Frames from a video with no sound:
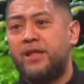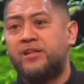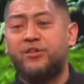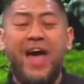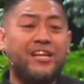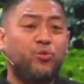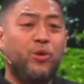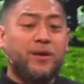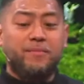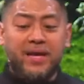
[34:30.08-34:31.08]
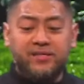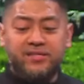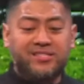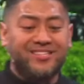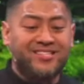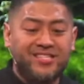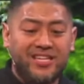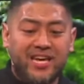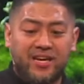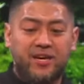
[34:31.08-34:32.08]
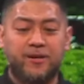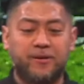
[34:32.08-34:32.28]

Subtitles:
So that's what it means to seek,